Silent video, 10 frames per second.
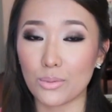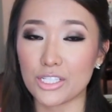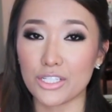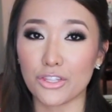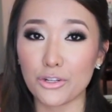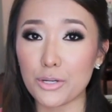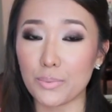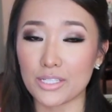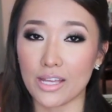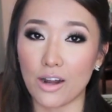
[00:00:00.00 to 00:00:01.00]
which is
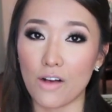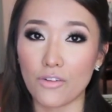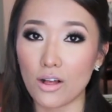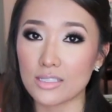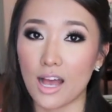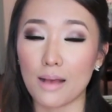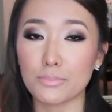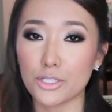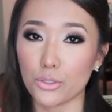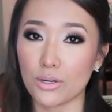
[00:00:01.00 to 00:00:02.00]
30% off all
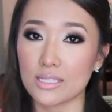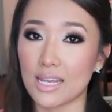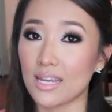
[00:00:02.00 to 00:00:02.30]
tops, shorts,